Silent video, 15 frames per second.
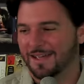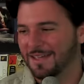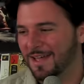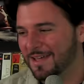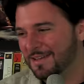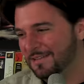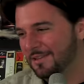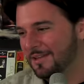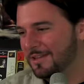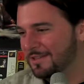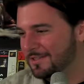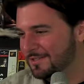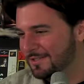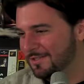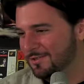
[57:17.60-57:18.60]
I kind of liked
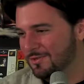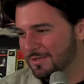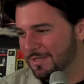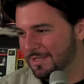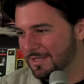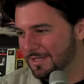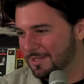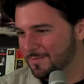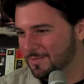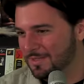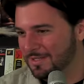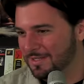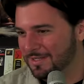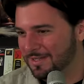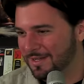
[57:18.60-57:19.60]
his suit in this,
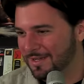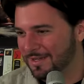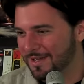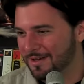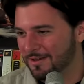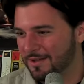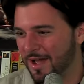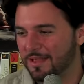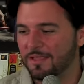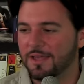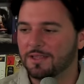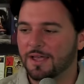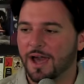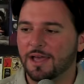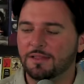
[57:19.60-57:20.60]
but I don't know.
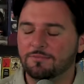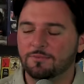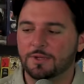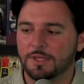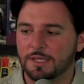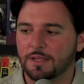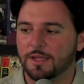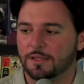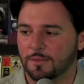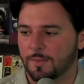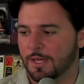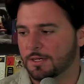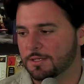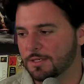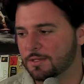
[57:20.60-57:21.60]
I really liked the
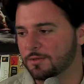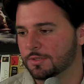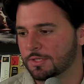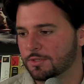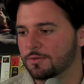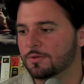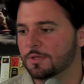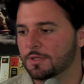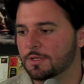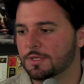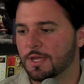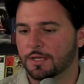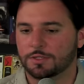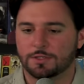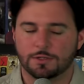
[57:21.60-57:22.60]
Man of Steel suit and the
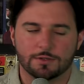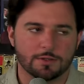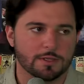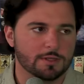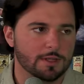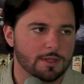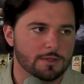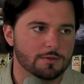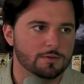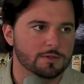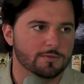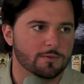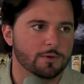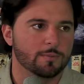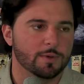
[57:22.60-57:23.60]
texture that they
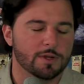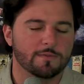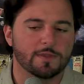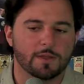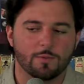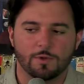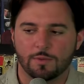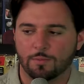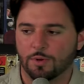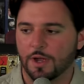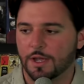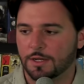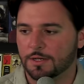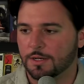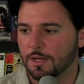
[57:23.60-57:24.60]
used for it. But if they would have
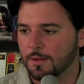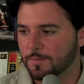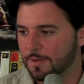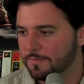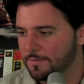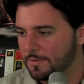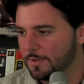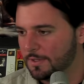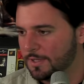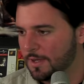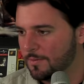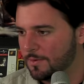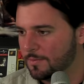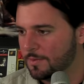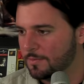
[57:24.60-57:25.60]
brightened it up, I feel like
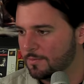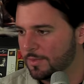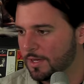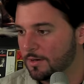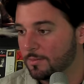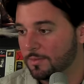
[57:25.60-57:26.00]
that would have been better.